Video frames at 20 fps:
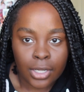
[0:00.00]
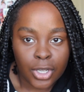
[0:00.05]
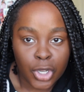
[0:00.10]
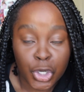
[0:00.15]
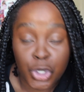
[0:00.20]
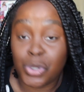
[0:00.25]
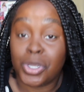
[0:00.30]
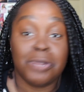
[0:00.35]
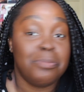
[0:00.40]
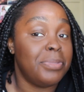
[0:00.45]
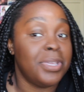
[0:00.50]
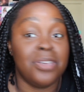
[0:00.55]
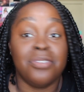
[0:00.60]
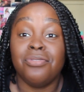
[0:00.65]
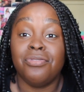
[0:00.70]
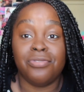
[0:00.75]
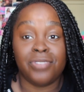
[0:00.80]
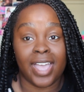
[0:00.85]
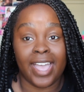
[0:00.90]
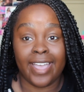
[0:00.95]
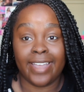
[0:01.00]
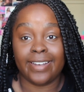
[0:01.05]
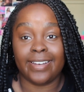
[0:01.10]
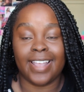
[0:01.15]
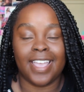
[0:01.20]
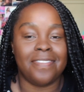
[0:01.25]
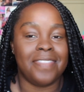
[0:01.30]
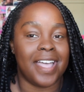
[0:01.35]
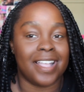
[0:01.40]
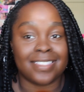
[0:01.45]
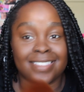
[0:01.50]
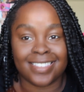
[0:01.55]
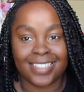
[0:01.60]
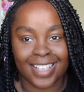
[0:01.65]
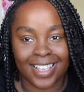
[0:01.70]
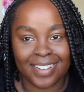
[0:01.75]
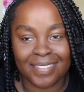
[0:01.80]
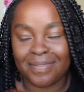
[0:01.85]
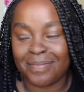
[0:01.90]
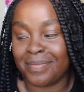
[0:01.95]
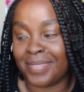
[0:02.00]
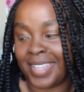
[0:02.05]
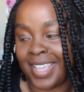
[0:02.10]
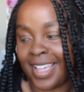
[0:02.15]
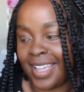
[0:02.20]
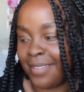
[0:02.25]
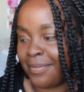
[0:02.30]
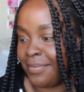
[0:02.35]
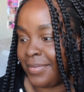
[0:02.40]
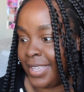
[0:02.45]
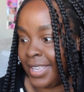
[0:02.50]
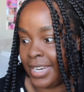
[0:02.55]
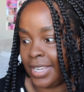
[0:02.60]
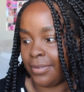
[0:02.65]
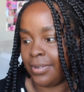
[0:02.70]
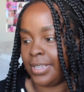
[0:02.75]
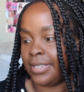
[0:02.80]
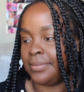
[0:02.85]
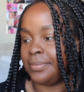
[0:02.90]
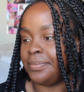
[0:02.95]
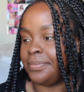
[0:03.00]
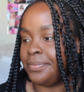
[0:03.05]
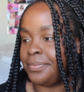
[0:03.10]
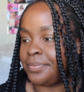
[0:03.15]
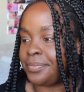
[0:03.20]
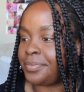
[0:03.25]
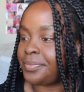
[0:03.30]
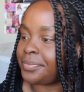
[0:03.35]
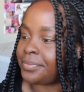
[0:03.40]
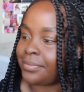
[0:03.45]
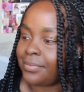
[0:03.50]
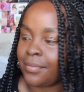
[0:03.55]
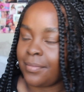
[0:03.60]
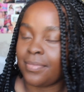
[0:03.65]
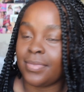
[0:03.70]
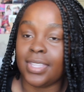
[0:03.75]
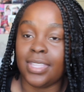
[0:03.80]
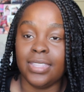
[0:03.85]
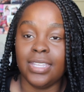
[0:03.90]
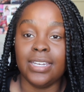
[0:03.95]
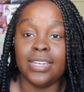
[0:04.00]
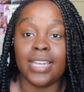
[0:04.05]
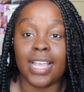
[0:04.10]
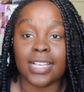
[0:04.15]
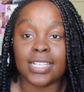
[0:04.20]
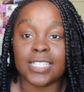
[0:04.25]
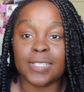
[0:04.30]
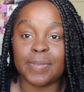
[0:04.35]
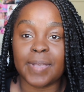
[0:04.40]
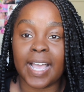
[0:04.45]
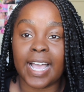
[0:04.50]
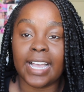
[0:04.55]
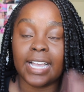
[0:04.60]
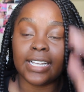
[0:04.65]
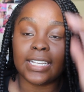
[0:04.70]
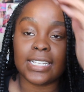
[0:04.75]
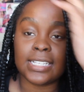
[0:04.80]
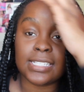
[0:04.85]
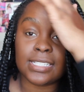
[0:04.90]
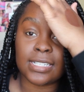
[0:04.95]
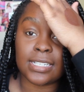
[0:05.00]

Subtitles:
you can be a vet, and that's it. Yeah, anyway. The next pack is